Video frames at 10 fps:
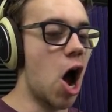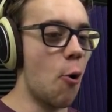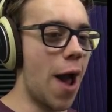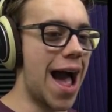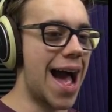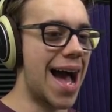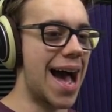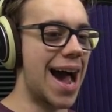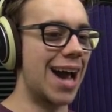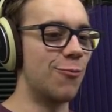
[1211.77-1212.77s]
All
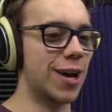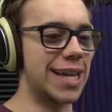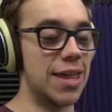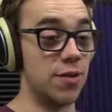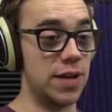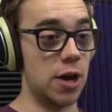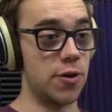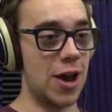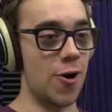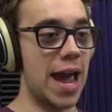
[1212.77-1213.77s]
right, we're gonna end the video
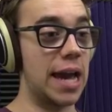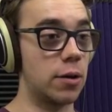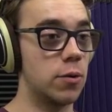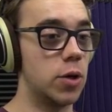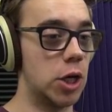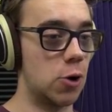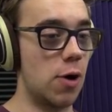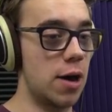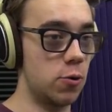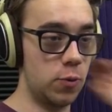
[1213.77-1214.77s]
there. Hey, you know
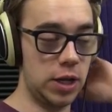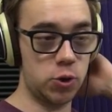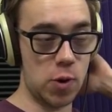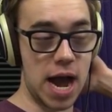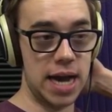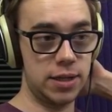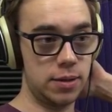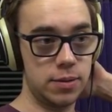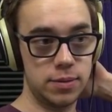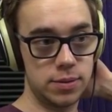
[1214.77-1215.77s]
what? We tried.